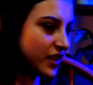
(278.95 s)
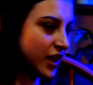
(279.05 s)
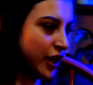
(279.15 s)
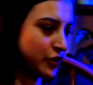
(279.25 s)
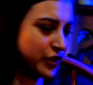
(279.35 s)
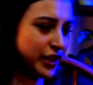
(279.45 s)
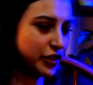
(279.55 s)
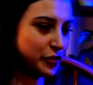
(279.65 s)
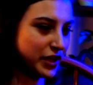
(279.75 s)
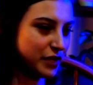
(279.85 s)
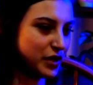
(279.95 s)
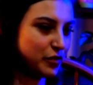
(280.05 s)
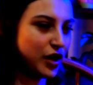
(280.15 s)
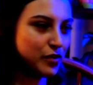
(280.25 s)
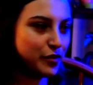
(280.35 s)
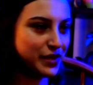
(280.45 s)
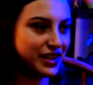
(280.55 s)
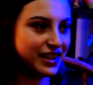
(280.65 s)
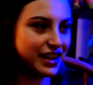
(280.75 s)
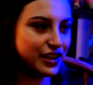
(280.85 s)
I also think there can be a problem
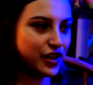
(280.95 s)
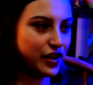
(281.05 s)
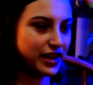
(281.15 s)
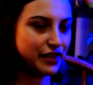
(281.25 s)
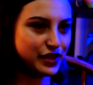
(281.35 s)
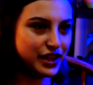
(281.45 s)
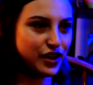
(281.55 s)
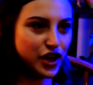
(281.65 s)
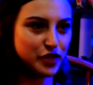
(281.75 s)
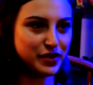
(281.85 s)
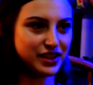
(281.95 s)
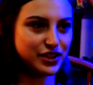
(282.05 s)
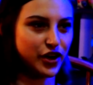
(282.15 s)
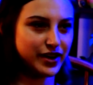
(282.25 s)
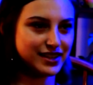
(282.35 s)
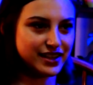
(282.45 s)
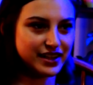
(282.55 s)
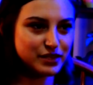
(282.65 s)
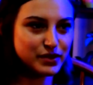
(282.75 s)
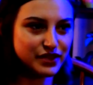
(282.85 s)
in like calling everything art, because art has like a
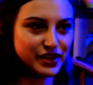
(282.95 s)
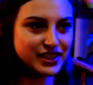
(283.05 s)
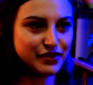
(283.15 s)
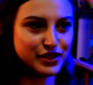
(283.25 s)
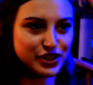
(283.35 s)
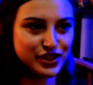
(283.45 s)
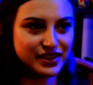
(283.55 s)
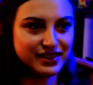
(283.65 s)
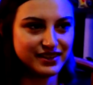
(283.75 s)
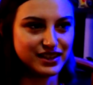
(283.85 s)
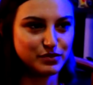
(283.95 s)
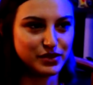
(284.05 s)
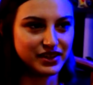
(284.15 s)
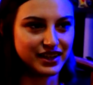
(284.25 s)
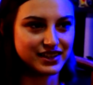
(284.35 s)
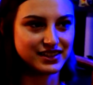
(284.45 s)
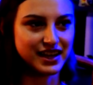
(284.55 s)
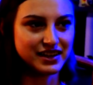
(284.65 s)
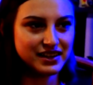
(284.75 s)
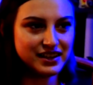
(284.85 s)
specific definition that's been like
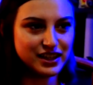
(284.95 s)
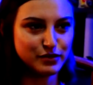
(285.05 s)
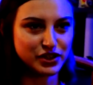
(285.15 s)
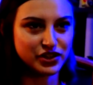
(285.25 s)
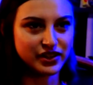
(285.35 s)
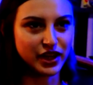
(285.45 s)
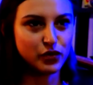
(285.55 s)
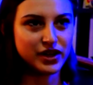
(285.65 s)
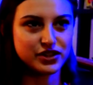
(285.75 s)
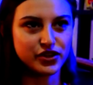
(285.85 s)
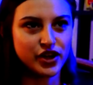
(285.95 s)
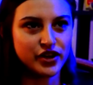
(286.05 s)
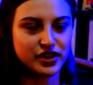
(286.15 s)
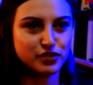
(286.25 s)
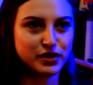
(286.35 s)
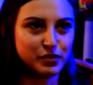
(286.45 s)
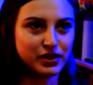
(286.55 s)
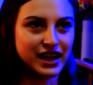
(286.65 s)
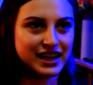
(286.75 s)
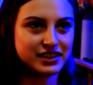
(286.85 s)
set, especially in like Western art, that's been
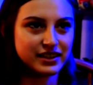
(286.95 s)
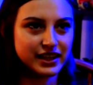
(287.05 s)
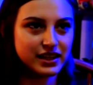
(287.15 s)
applied to like,